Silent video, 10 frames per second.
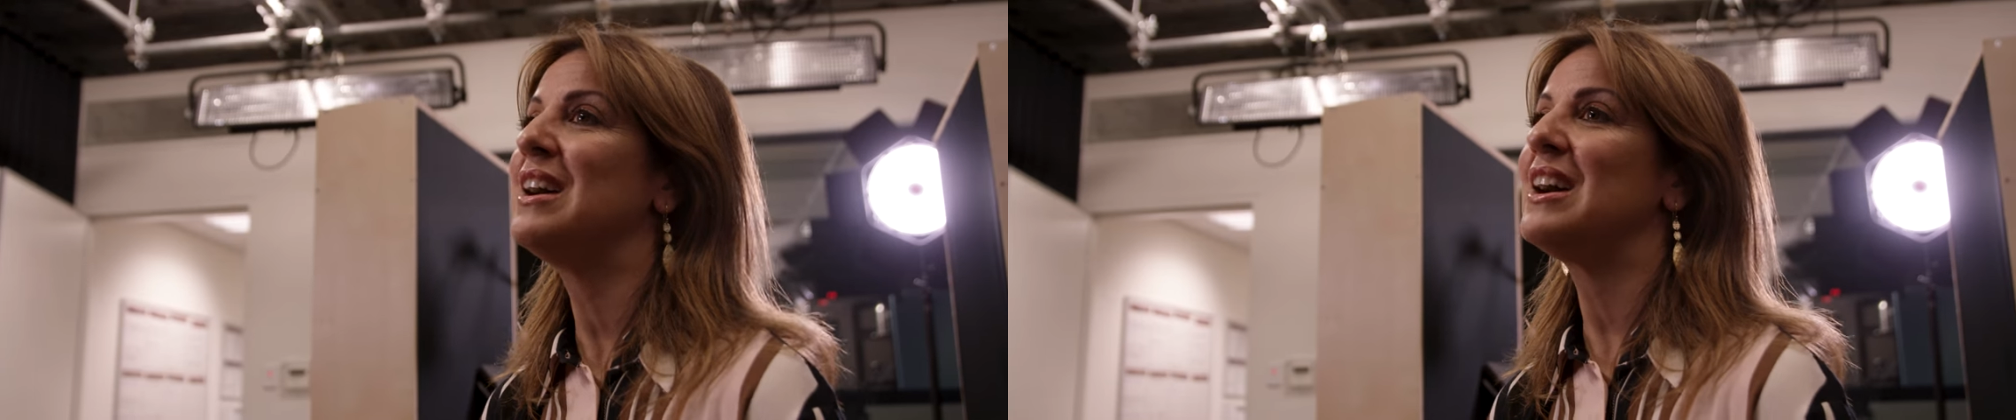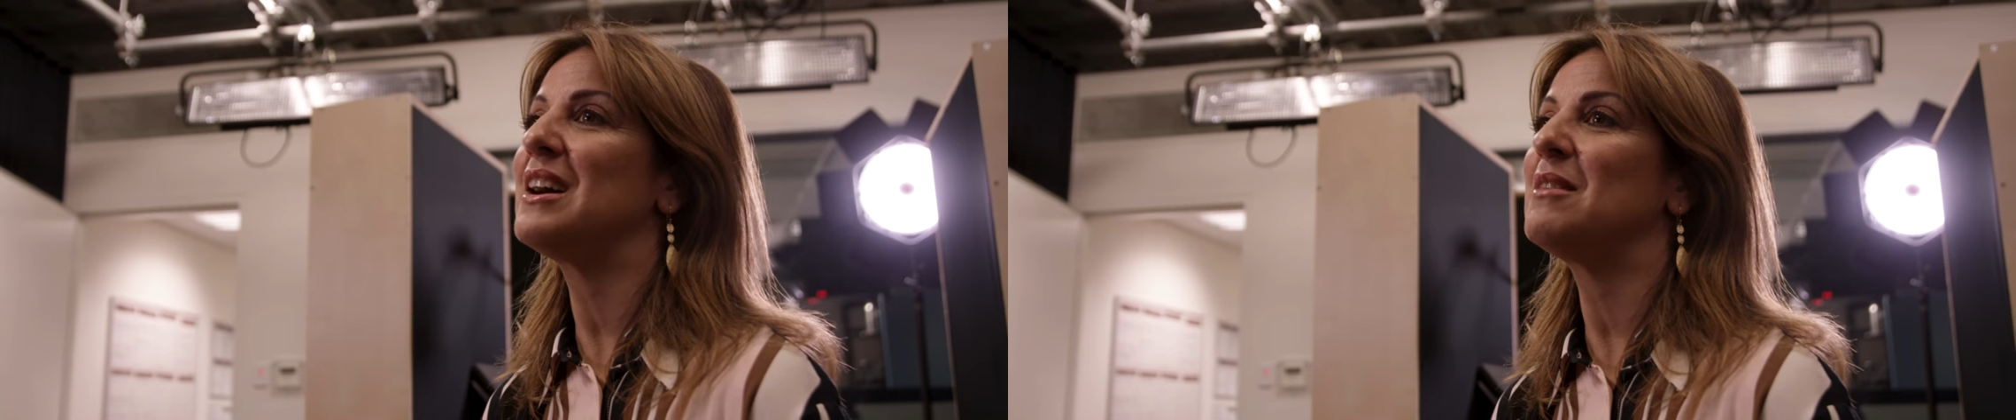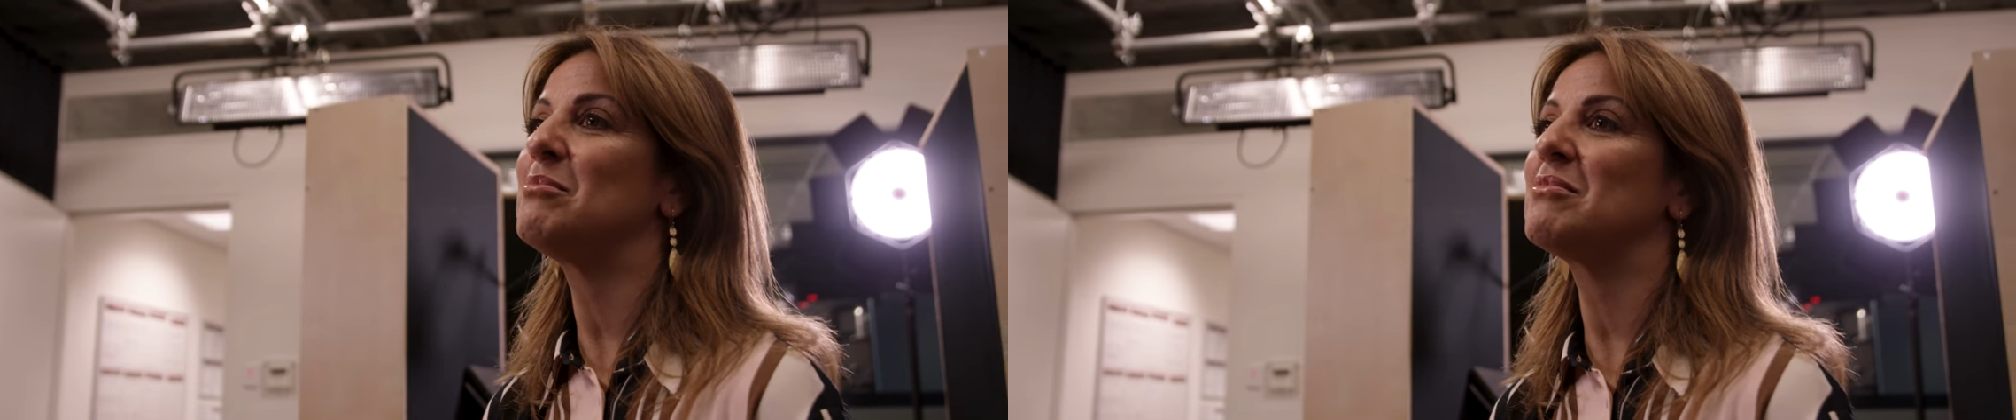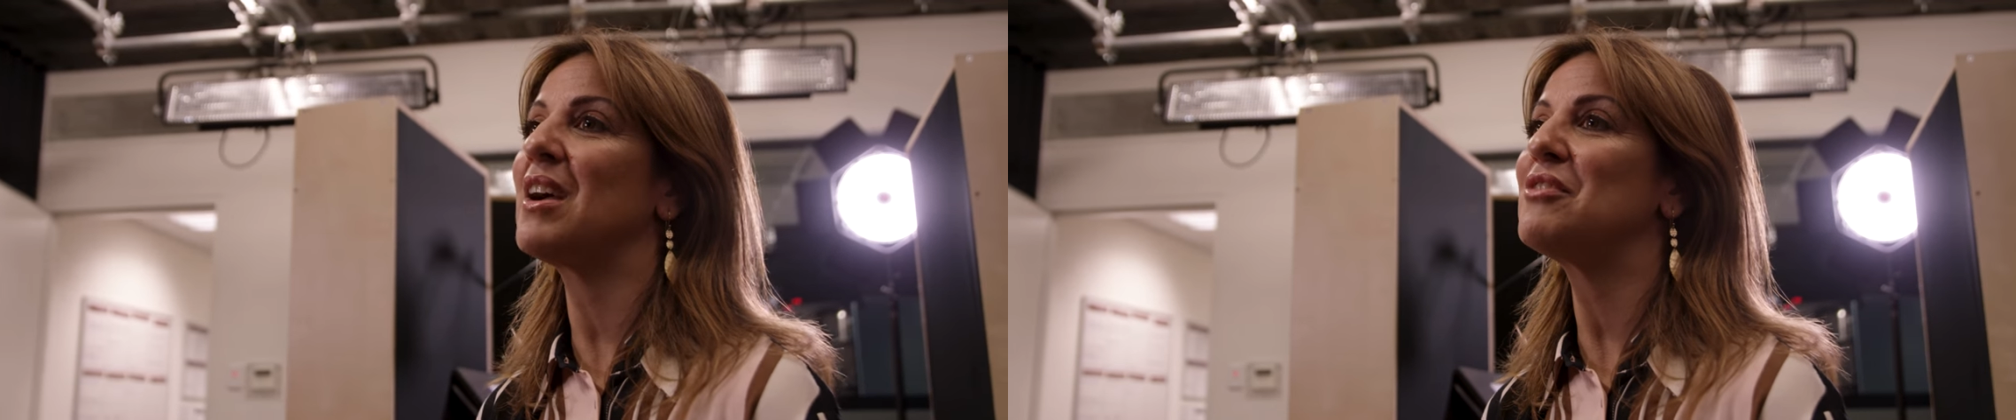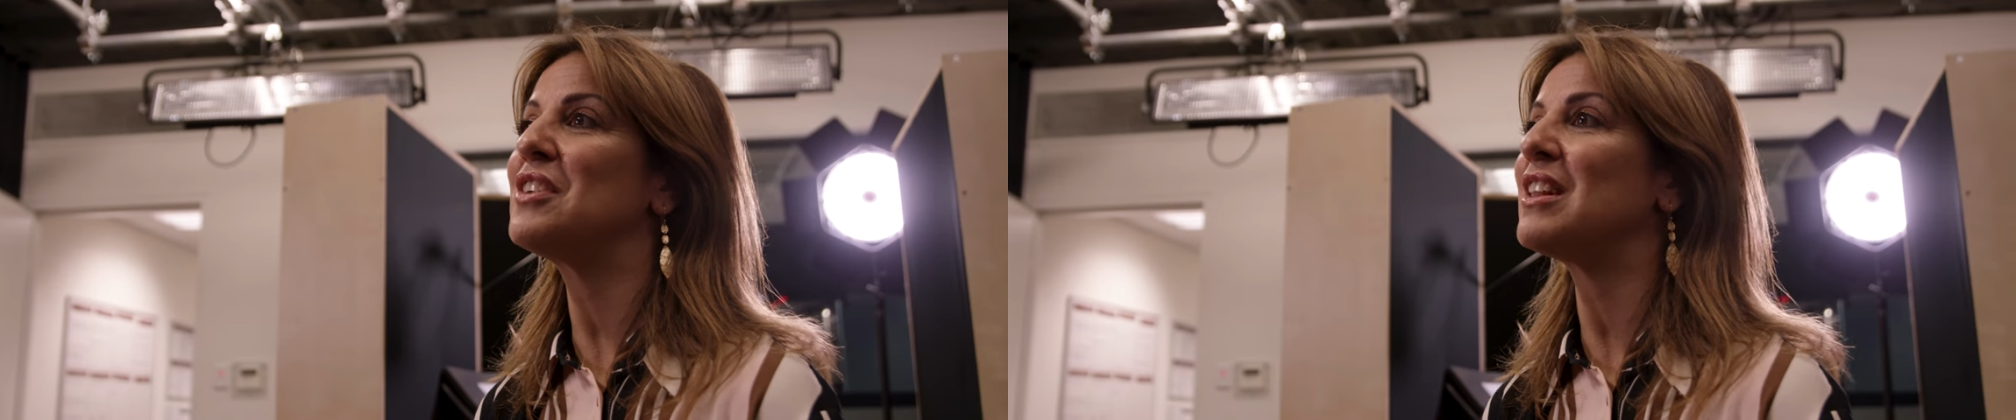
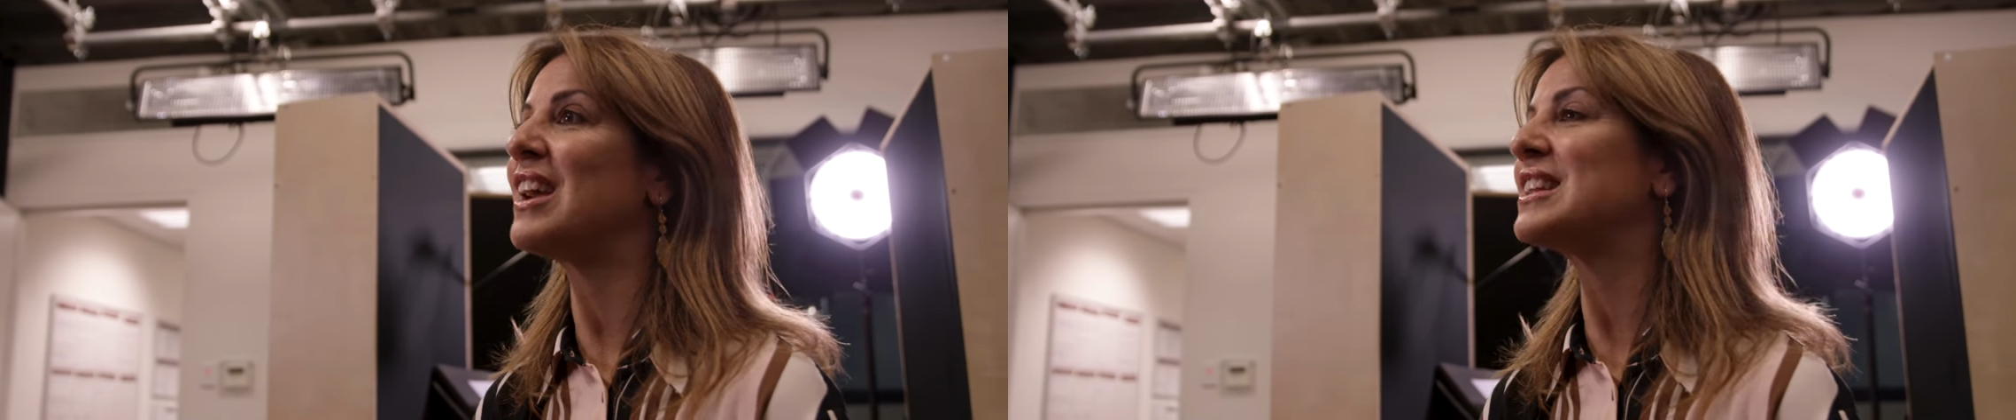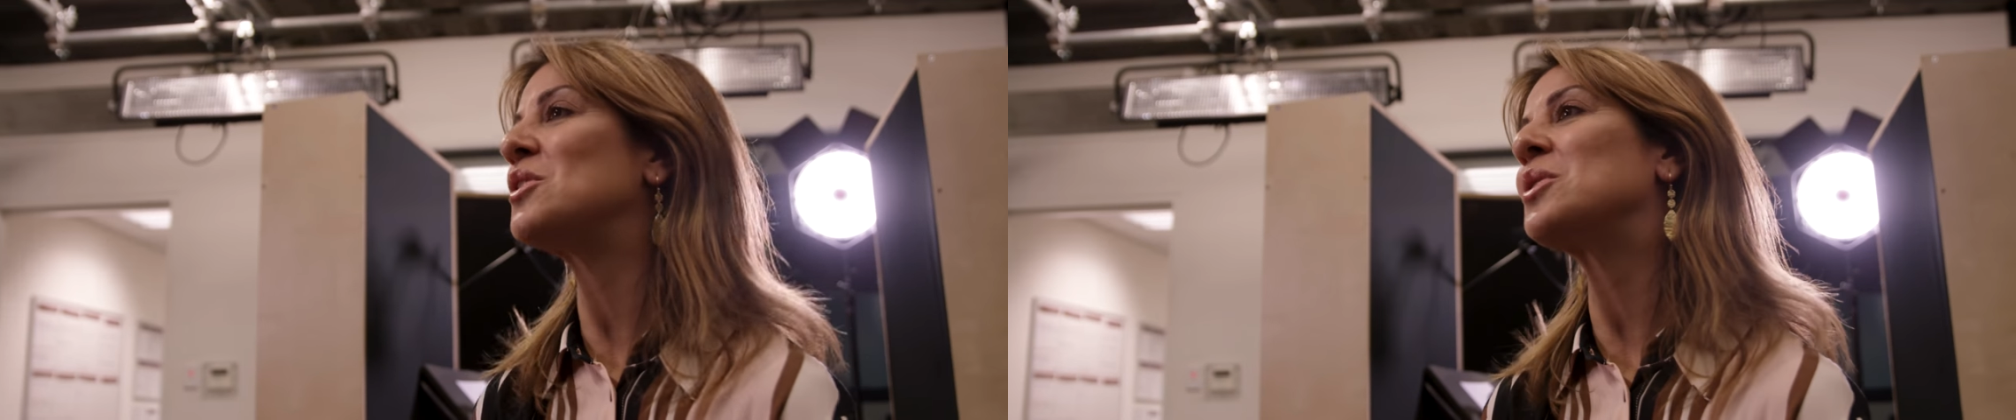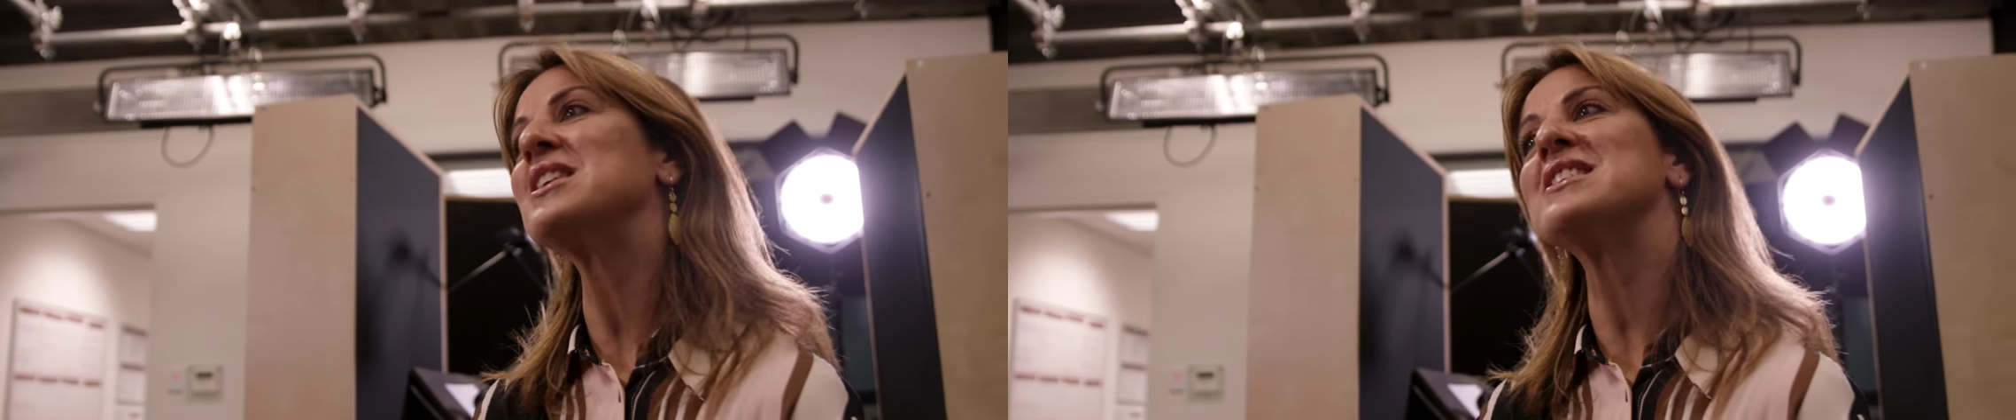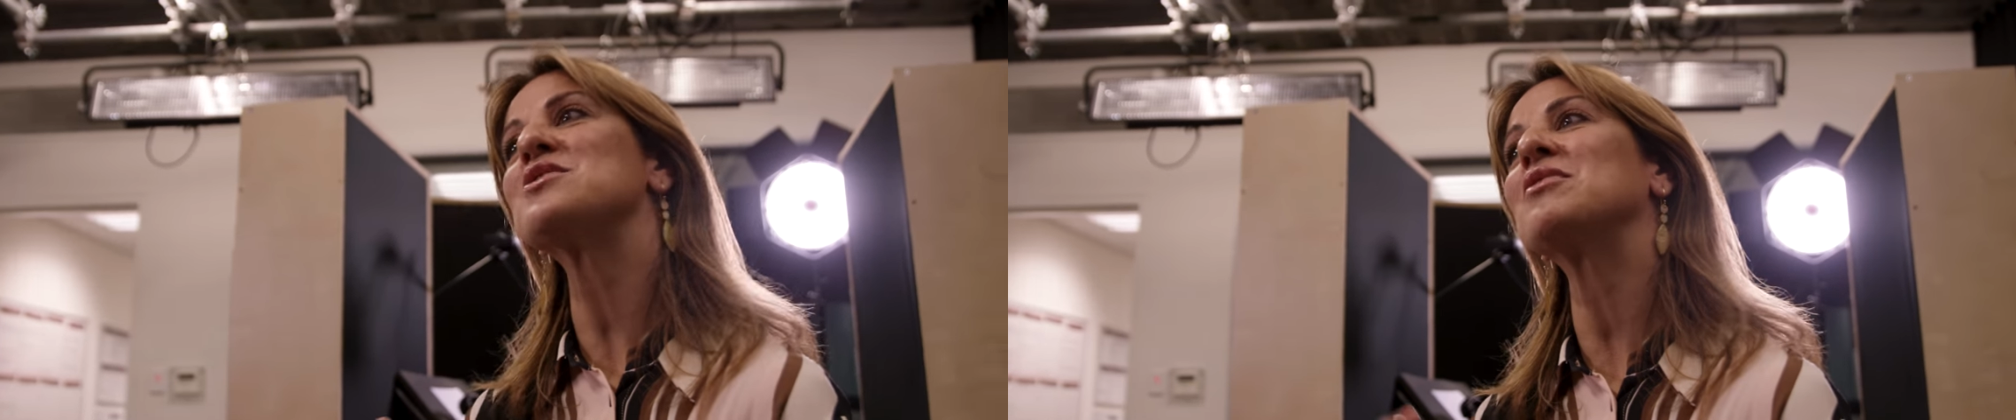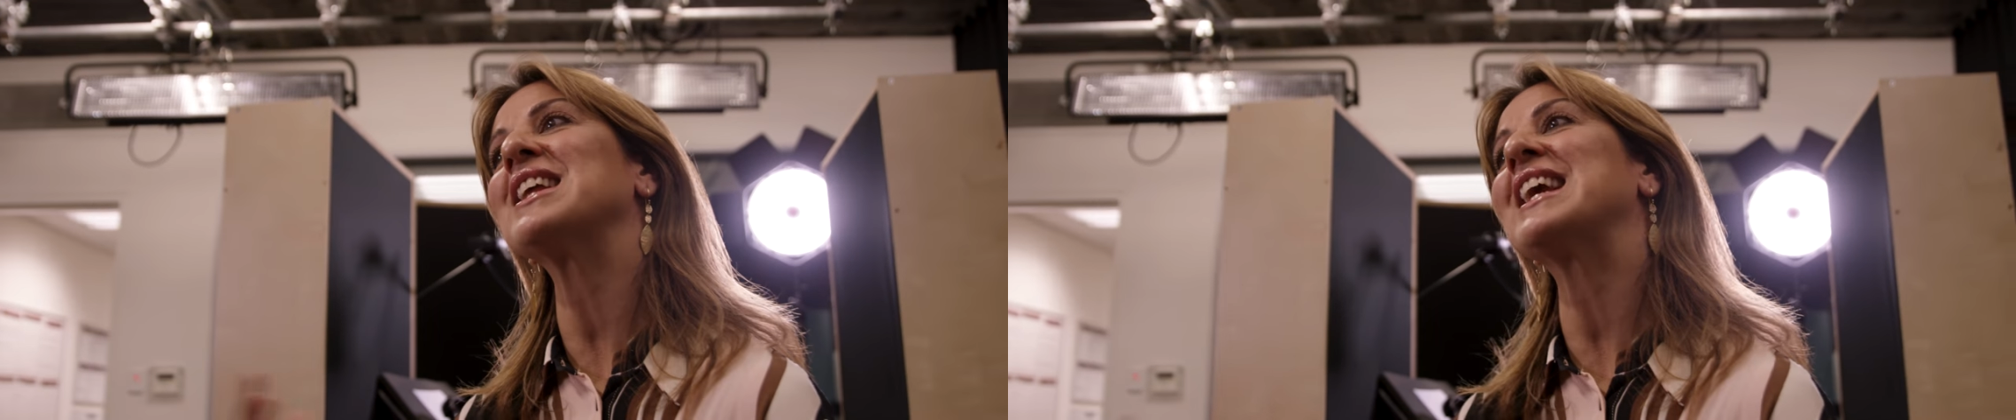I feel like the
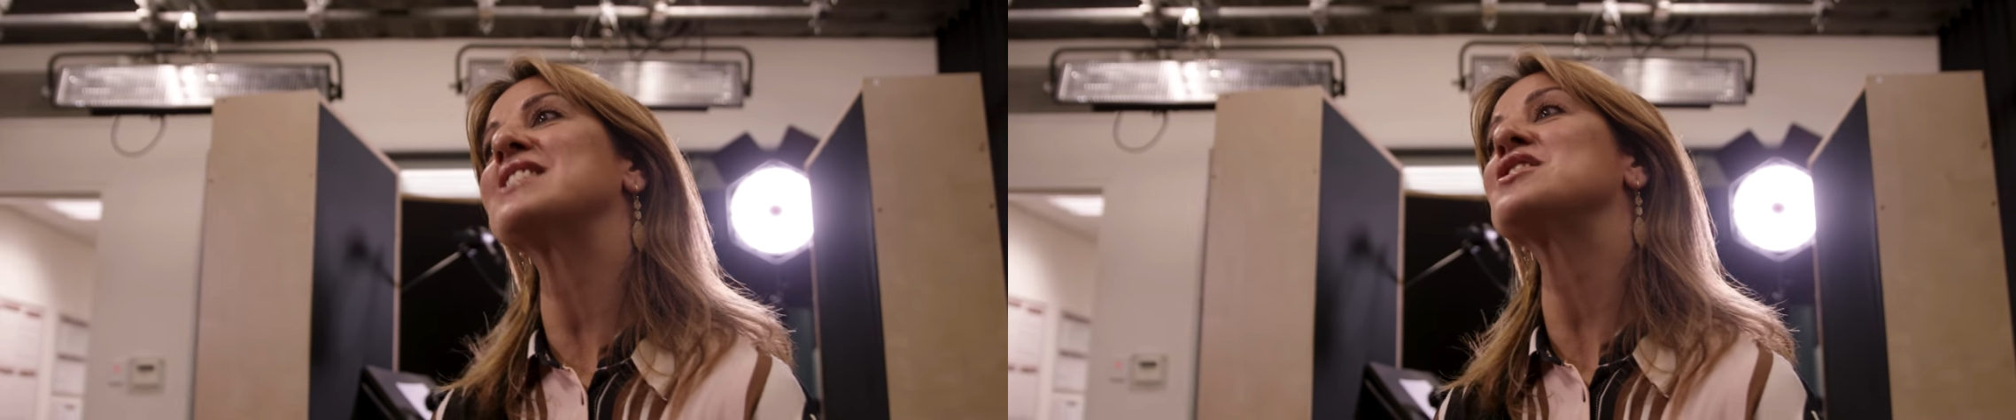audience really get